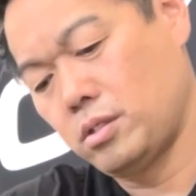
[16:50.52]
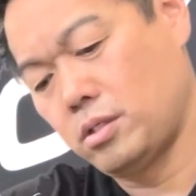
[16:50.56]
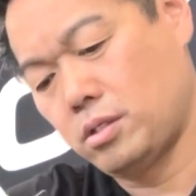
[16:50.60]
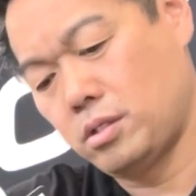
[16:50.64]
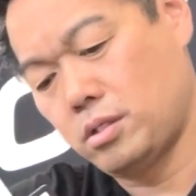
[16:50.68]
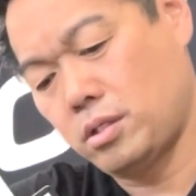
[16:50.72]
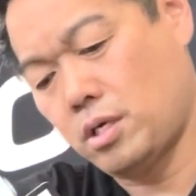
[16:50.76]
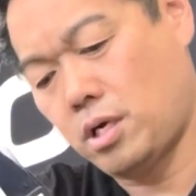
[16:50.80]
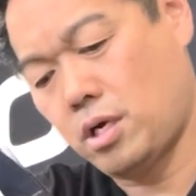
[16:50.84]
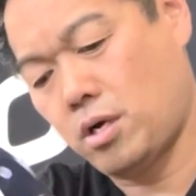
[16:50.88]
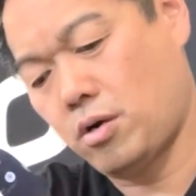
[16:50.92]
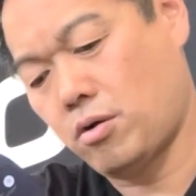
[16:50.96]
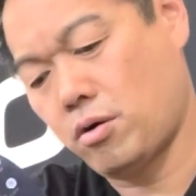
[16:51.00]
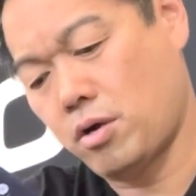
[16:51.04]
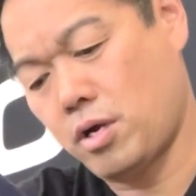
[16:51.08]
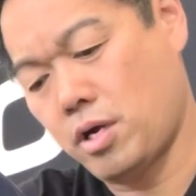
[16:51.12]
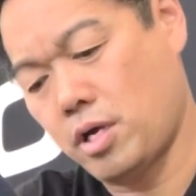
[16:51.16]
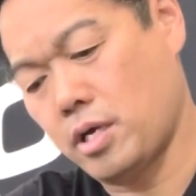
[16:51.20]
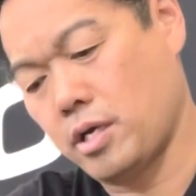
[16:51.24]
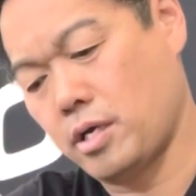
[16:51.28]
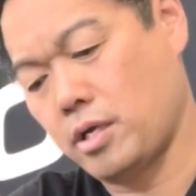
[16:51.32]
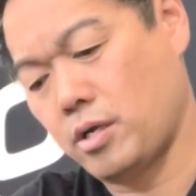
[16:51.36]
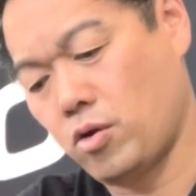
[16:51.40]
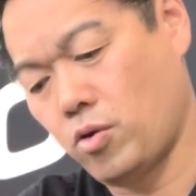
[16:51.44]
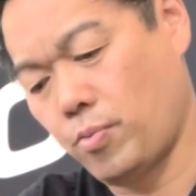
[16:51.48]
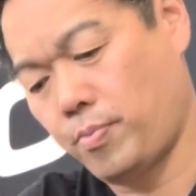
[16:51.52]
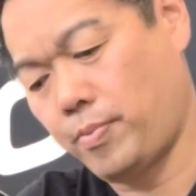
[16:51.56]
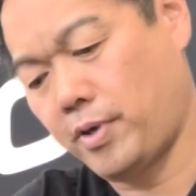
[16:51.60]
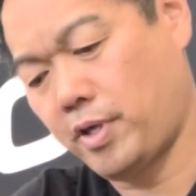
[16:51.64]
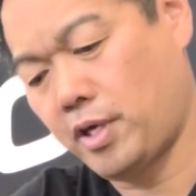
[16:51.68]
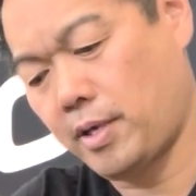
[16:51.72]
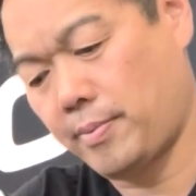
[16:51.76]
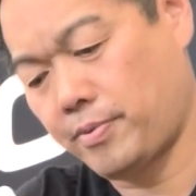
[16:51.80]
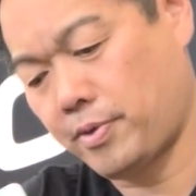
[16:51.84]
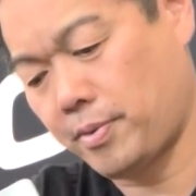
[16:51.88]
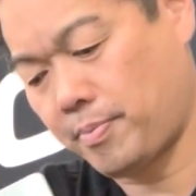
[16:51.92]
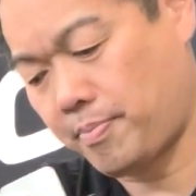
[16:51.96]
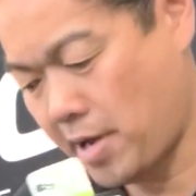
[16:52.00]
All right, opening
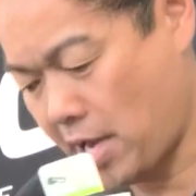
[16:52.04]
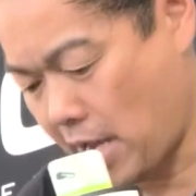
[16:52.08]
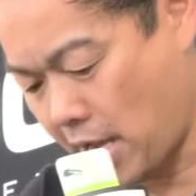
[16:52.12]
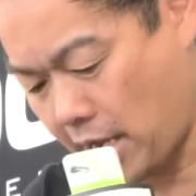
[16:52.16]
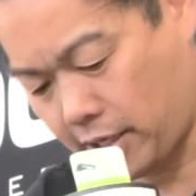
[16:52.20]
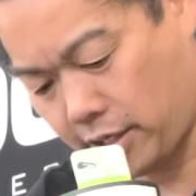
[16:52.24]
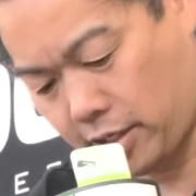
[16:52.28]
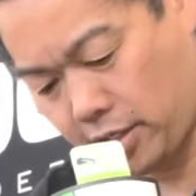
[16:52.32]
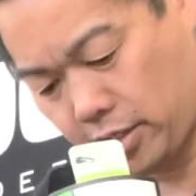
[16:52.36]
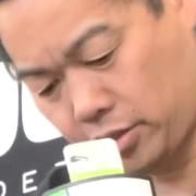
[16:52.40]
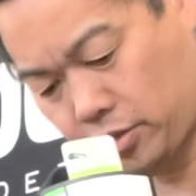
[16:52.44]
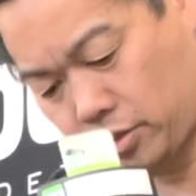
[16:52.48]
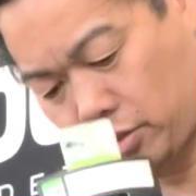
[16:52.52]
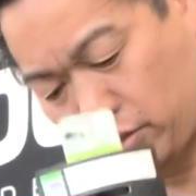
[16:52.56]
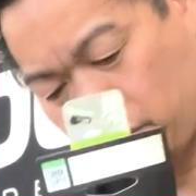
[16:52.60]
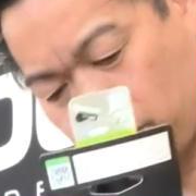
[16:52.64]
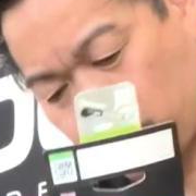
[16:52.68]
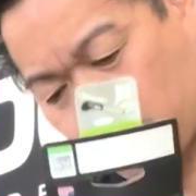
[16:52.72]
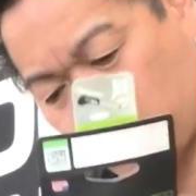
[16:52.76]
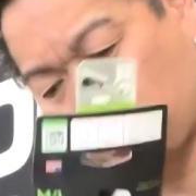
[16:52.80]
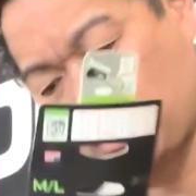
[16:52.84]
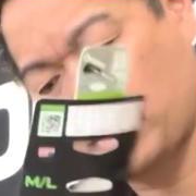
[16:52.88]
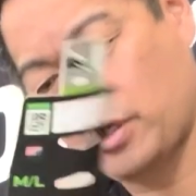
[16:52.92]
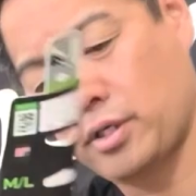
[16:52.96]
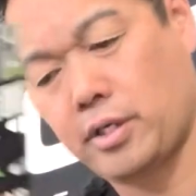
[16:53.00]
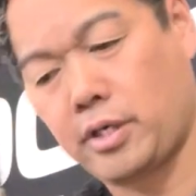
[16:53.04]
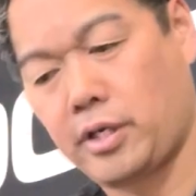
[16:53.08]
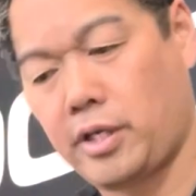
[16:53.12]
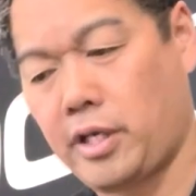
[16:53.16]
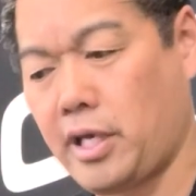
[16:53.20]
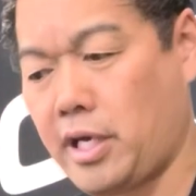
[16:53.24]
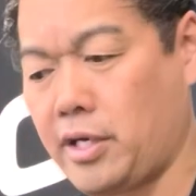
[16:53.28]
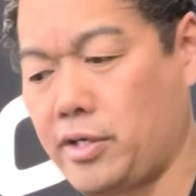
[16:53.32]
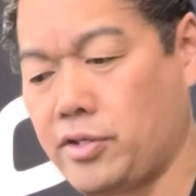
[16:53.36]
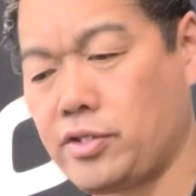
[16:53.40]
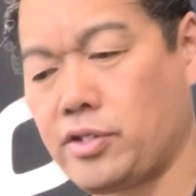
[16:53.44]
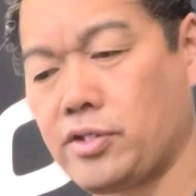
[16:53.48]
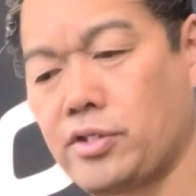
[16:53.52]
up the package.
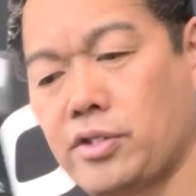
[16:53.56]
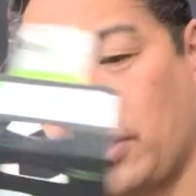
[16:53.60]
Again, it's just